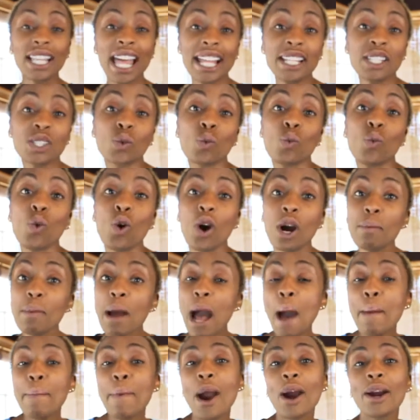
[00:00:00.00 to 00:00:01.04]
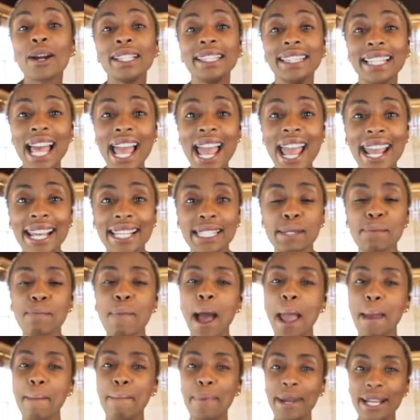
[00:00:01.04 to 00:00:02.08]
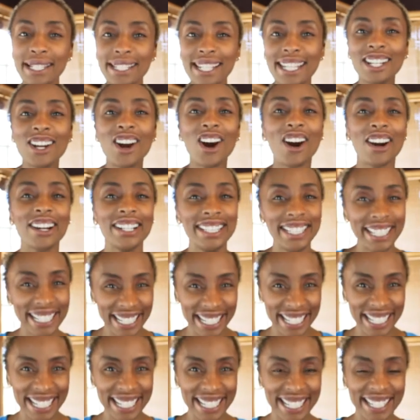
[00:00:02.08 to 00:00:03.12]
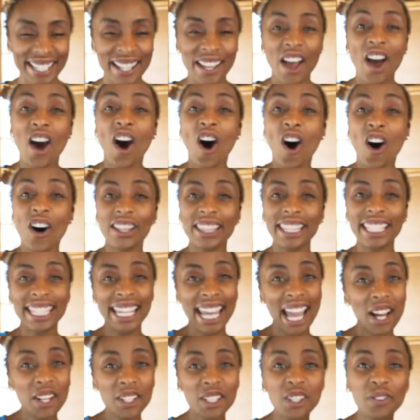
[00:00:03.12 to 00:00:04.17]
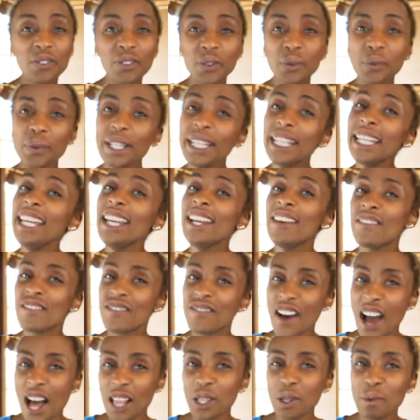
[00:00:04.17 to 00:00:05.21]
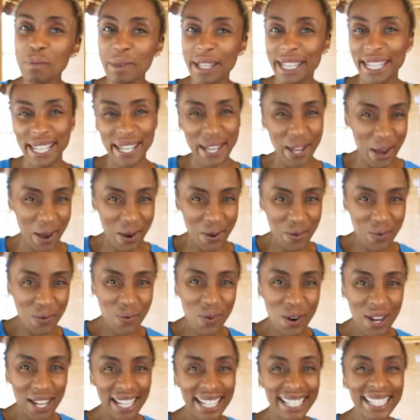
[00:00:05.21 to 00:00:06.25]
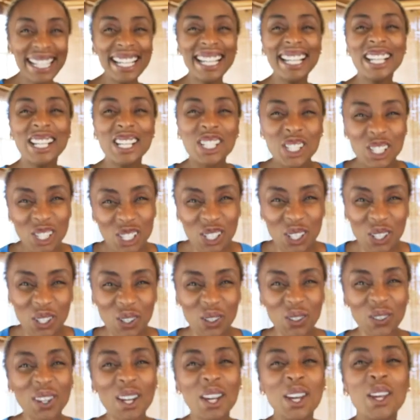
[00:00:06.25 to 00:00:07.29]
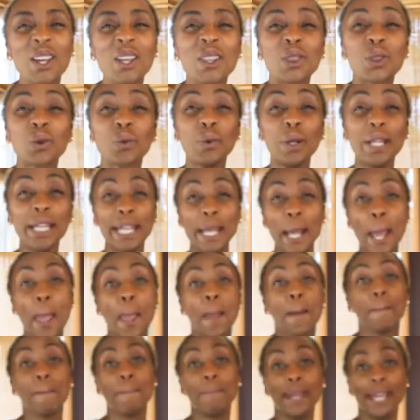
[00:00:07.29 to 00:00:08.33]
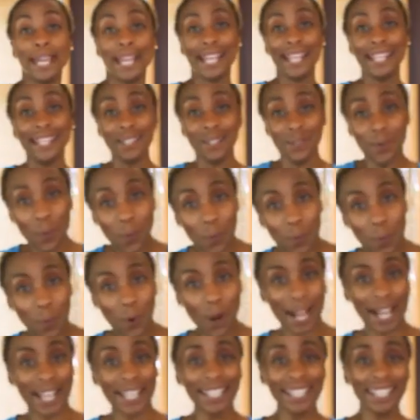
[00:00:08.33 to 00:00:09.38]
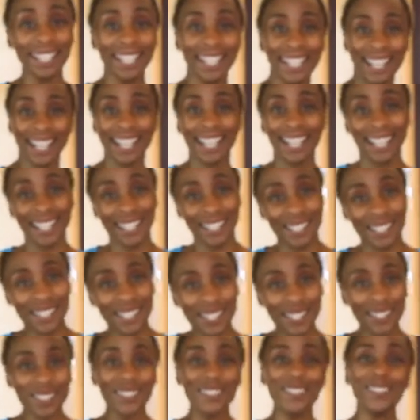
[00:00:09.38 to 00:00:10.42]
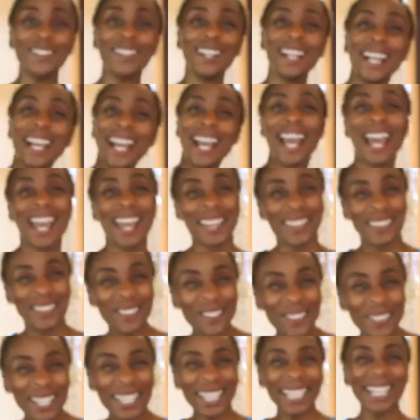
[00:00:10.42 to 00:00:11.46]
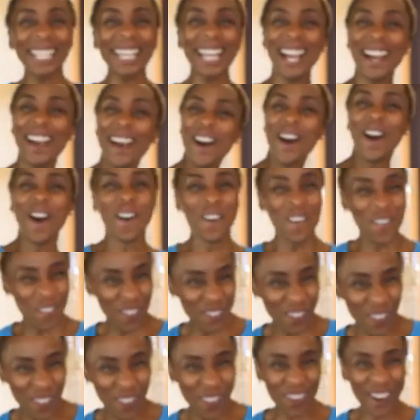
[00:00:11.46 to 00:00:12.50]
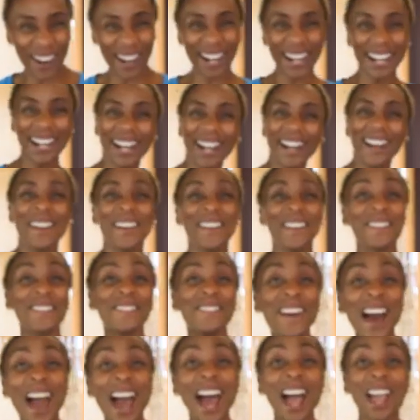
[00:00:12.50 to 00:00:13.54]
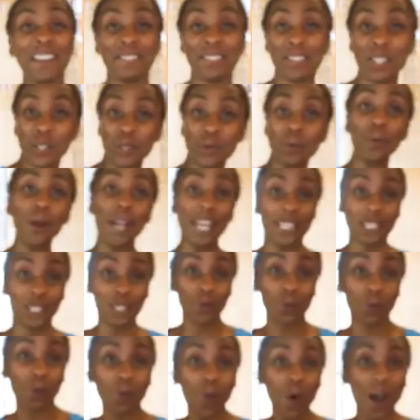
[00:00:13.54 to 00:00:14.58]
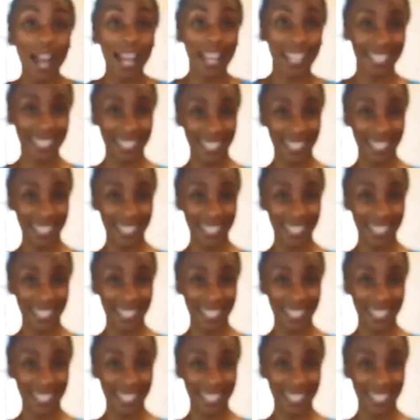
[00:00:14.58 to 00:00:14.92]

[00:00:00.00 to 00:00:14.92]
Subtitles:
let's warm up our legs by bending our knees. On the count of 3, follow me. 1, 2, 3. Bend. 1, 2, 3, 4, 5. Switch. 1,